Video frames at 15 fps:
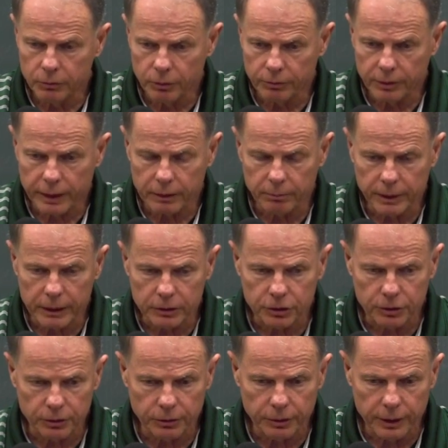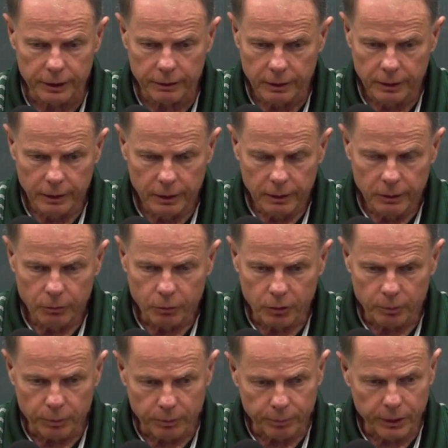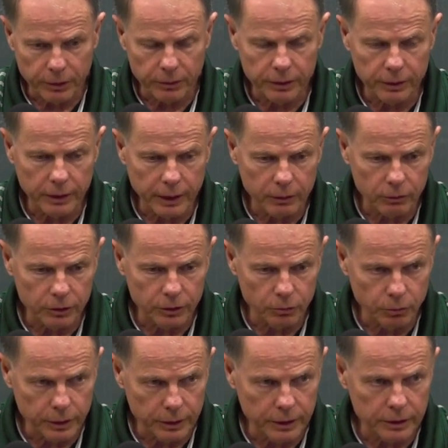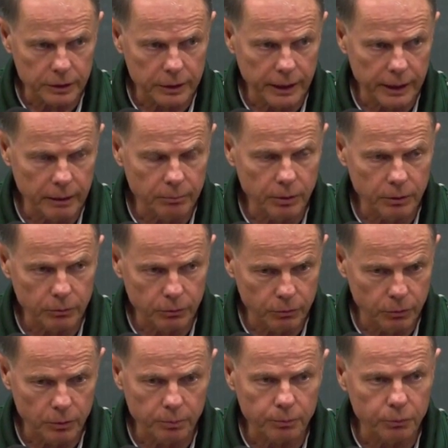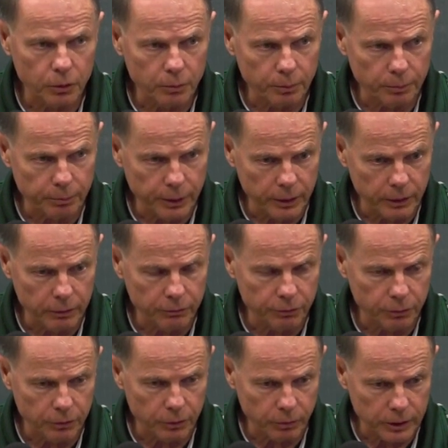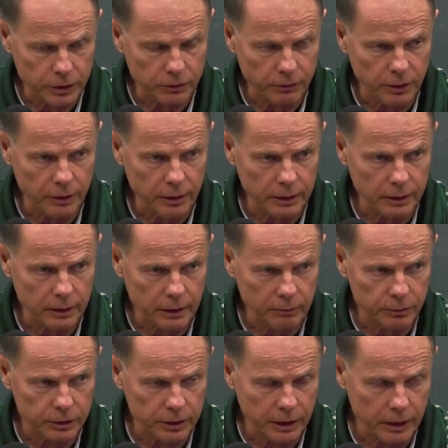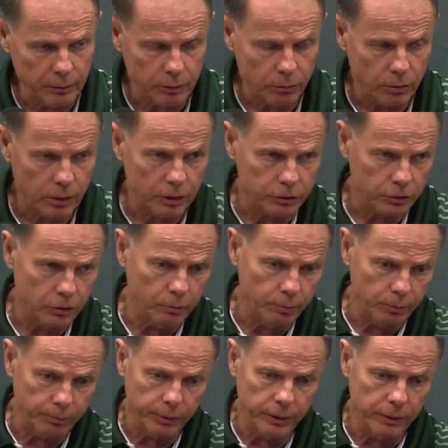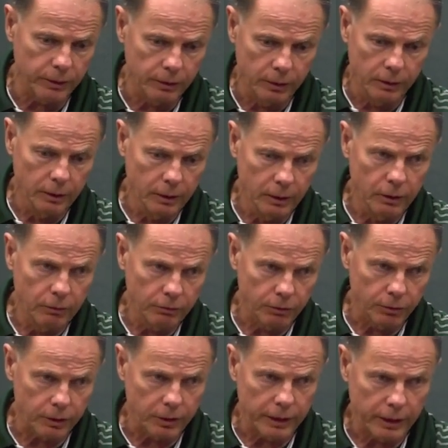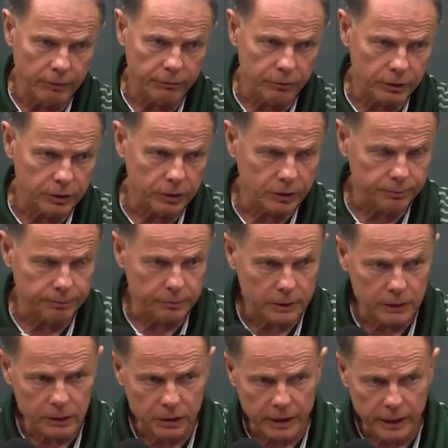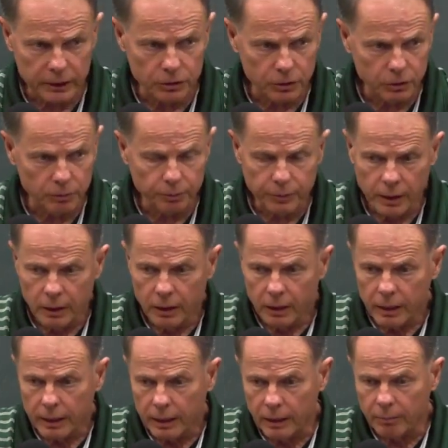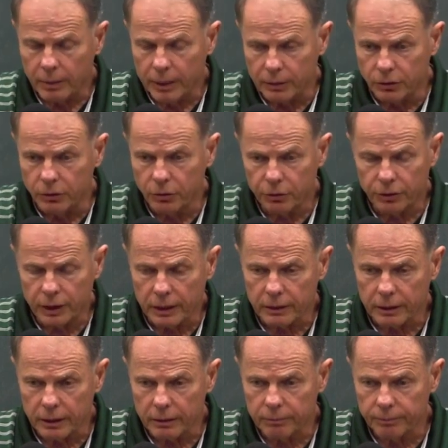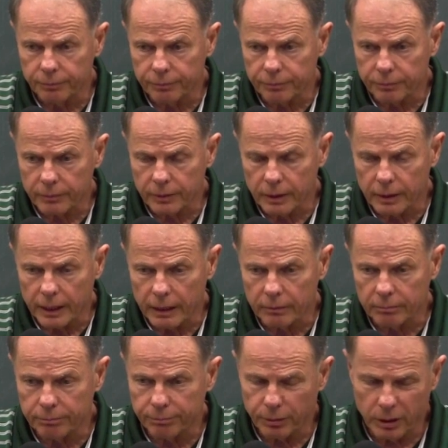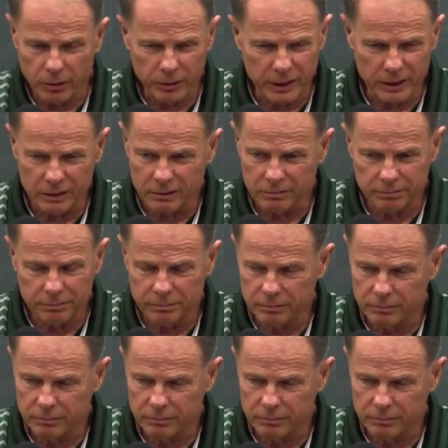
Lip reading: We've got to make sure that we're preparing not only to win this game, but we're preparing for the rest of our non-conference game, and we're also preparing for the conference schedule. I do think that barring